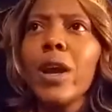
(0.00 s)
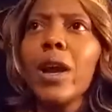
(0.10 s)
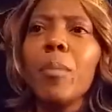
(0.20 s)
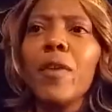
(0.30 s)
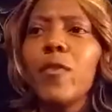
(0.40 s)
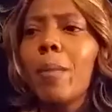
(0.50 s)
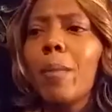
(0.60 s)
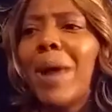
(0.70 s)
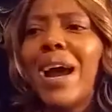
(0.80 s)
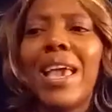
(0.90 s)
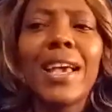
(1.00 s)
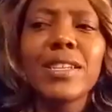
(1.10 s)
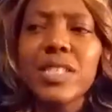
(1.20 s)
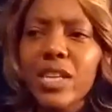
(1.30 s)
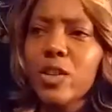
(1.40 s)
but for my
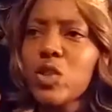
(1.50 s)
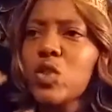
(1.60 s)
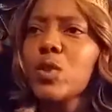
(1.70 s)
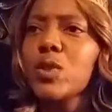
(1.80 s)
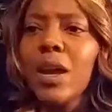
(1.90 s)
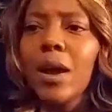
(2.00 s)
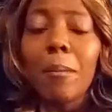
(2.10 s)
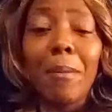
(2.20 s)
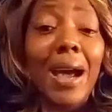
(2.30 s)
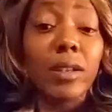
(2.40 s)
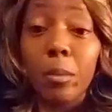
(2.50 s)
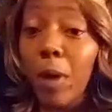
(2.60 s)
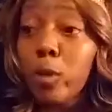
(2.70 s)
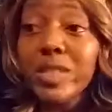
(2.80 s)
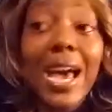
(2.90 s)
ancestors, the
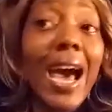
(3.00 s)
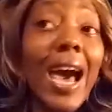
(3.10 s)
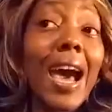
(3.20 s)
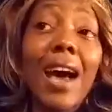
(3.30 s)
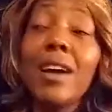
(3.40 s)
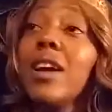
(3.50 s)
Most High,